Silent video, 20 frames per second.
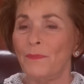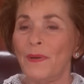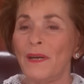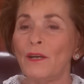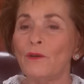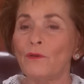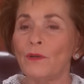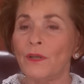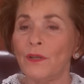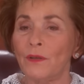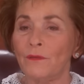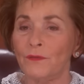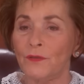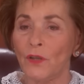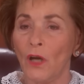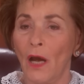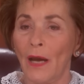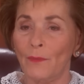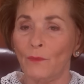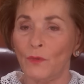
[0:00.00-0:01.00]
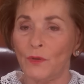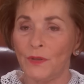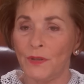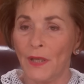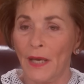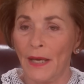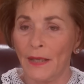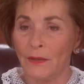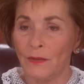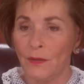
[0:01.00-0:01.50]
period of time was
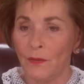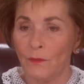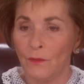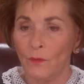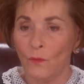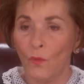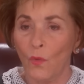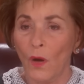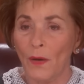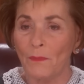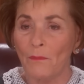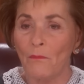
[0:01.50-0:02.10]
that? What